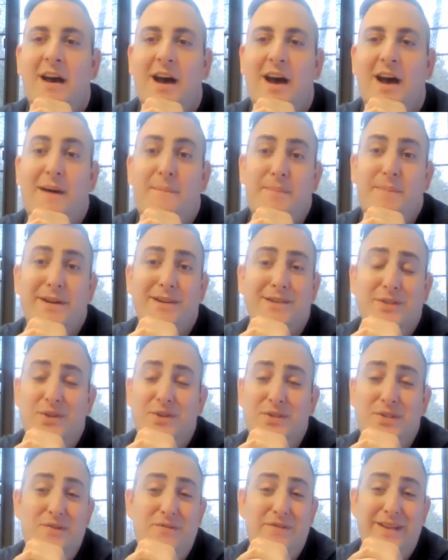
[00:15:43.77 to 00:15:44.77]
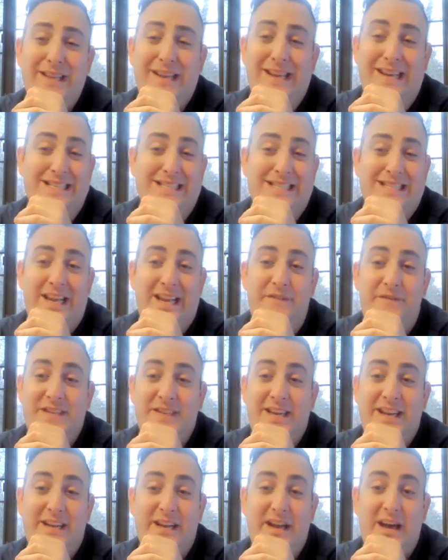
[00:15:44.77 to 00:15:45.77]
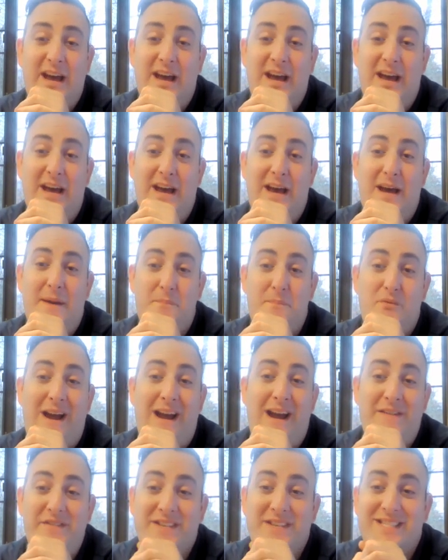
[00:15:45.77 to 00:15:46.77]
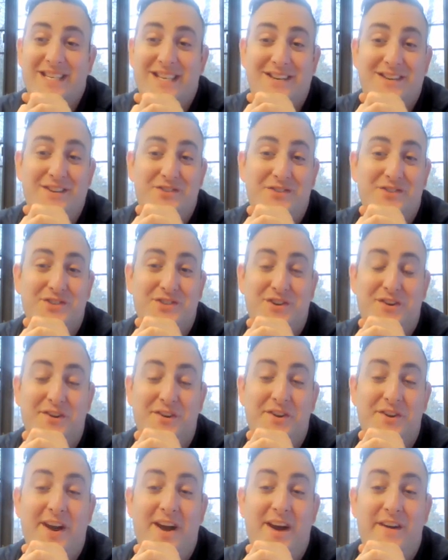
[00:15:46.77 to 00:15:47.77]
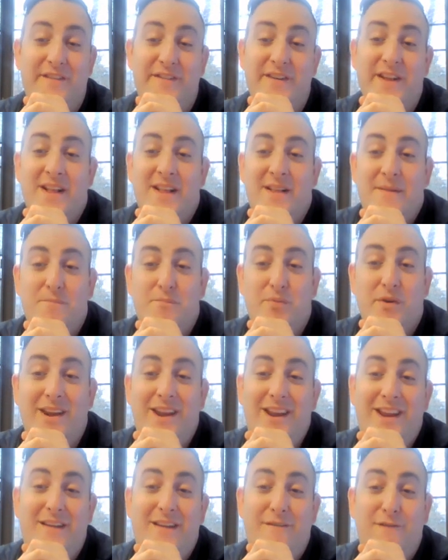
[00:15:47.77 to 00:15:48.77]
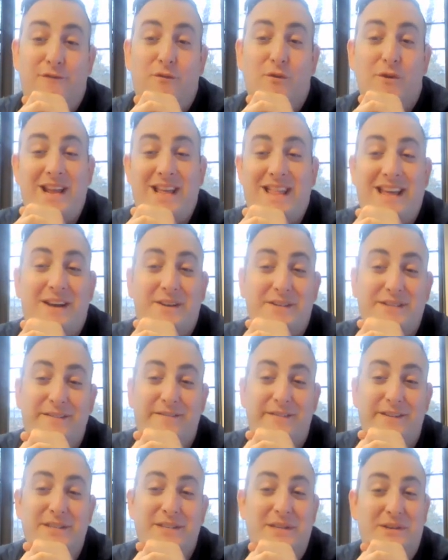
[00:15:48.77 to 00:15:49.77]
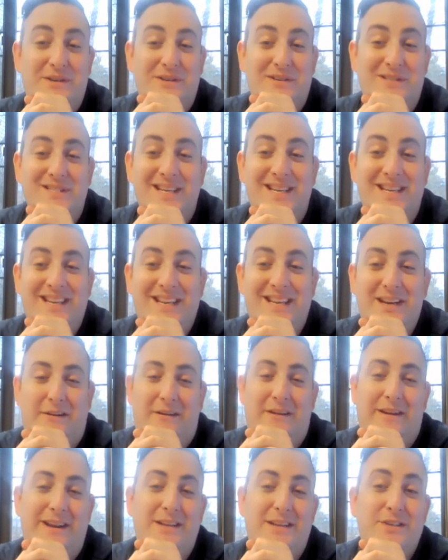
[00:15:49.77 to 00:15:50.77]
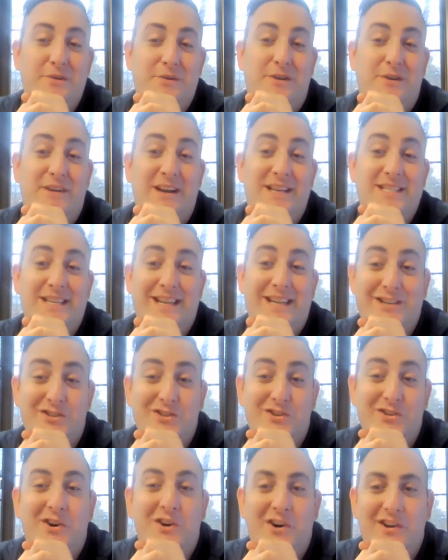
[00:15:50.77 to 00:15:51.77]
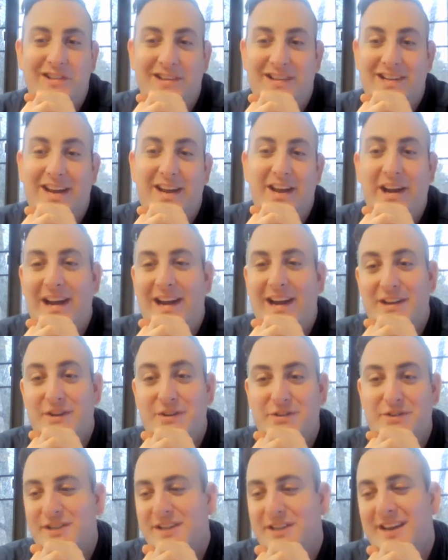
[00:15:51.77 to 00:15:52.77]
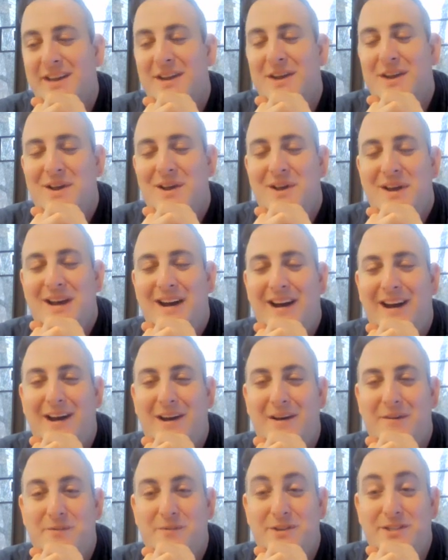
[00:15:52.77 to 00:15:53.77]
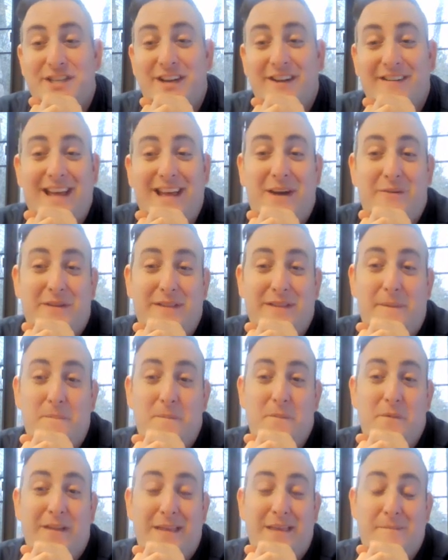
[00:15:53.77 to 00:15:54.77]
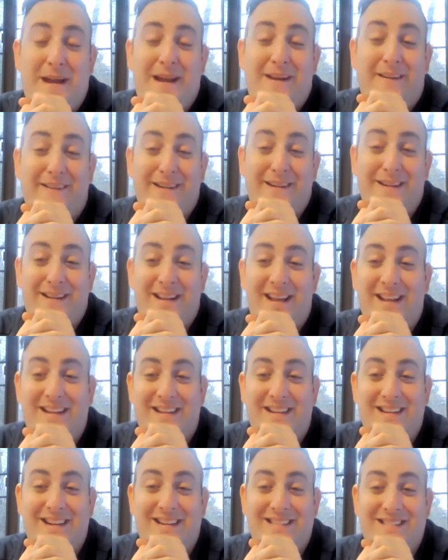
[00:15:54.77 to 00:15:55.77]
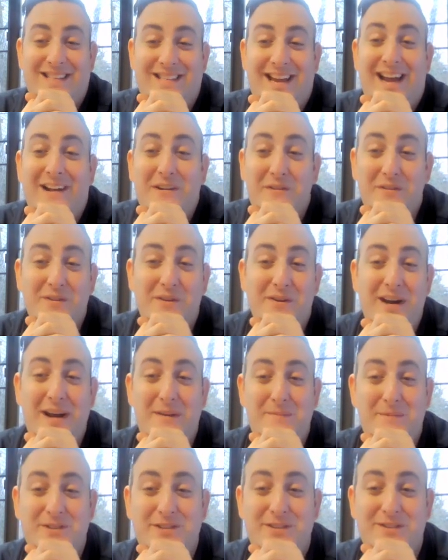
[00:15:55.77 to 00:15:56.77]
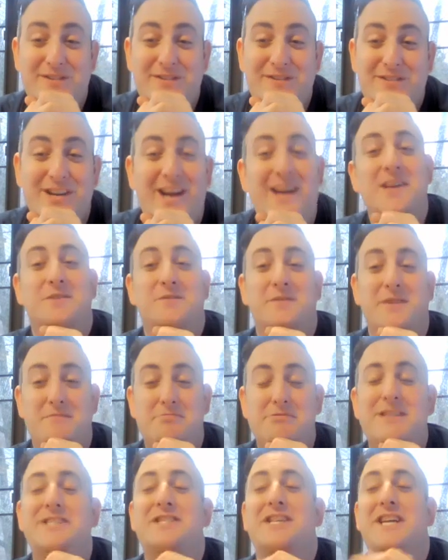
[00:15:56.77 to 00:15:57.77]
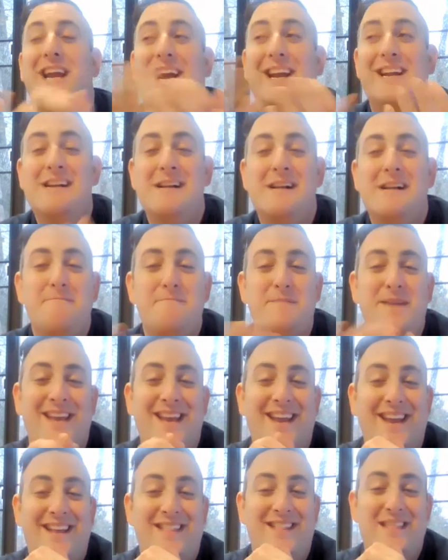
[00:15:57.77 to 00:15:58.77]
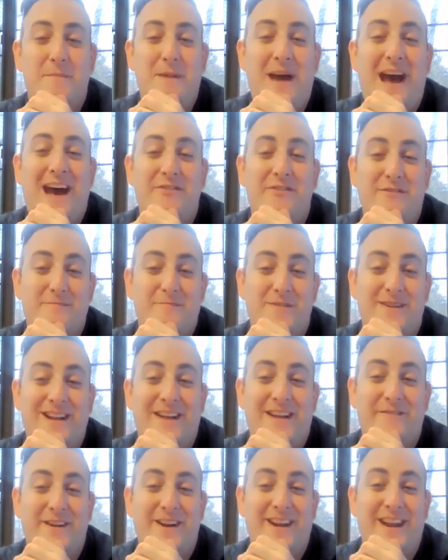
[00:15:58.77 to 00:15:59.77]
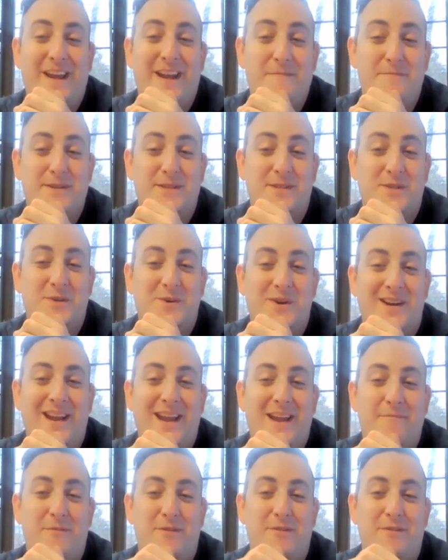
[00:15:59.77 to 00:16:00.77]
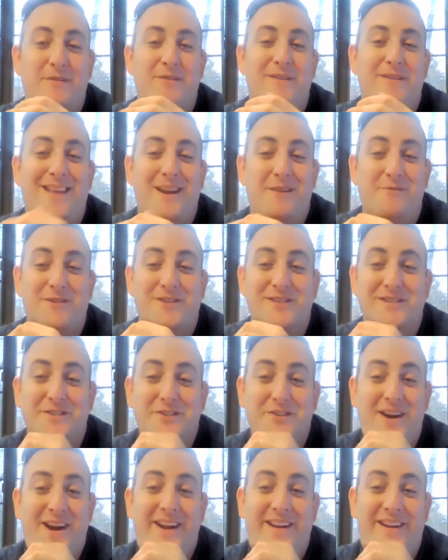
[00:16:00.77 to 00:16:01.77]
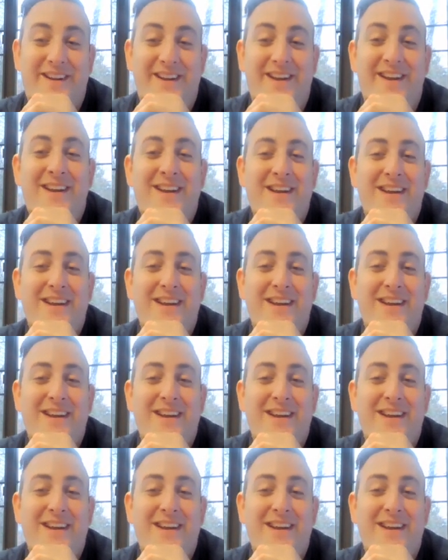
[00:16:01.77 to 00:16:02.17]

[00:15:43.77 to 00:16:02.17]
But it's also really a safety and a privacy concern of bringing in 40,000 visitors a year into a residential hall. And I usually would share that with a parent and say, I don't know how much your child would appreciate being in the bathroom when every campus tour came through and they were just trying to